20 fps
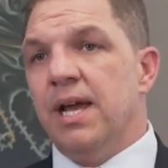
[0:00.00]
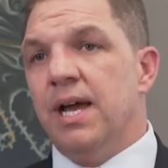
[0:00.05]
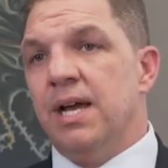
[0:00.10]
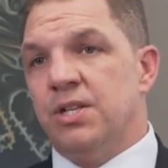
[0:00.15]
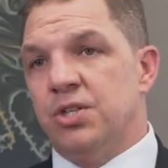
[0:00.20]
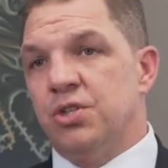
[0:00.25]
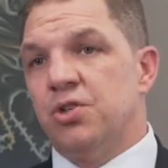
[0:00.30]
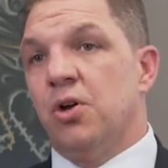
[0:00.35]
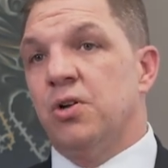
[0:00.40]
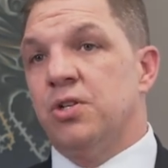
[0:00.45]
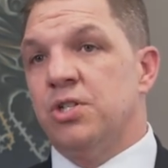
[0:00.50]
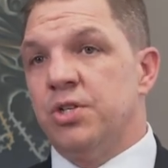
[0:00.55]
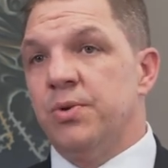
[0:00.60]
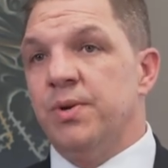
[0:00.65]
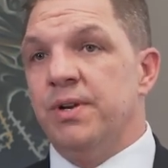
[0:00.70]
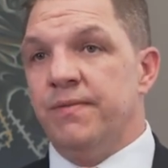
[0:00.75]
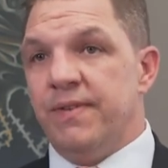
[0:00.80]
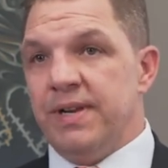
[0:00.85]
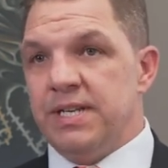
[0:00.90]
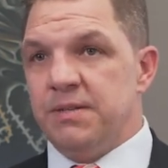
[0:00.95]
it starts to
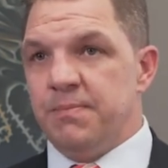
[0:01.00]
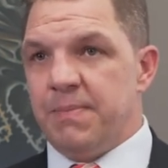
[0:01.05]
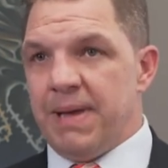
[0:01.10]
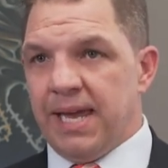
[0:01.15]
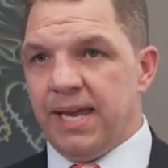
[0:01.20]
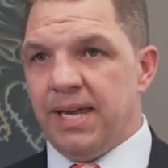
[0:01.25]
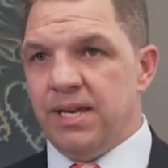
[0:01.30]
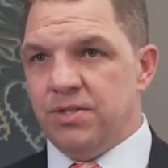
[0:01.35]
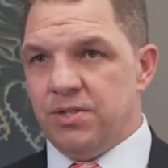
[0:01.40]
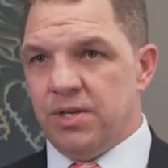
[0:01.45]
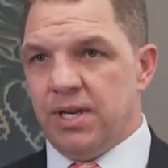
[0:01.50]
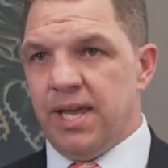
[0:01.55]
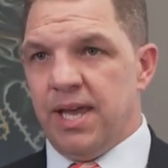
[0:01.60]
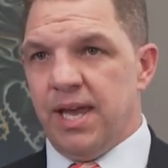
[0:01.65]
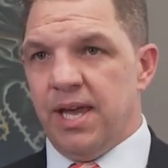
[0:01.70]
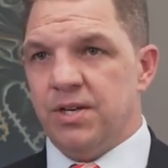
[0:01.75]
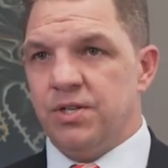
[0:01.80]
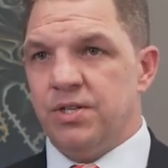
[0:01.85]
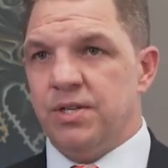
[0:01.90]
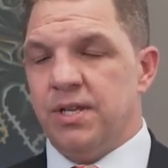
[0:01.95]
invest back into
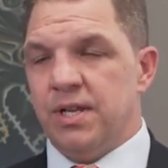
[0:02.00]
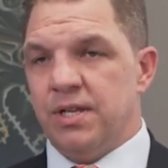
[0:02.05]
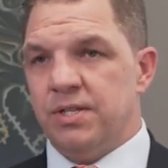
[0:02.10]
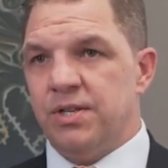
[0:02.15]
cash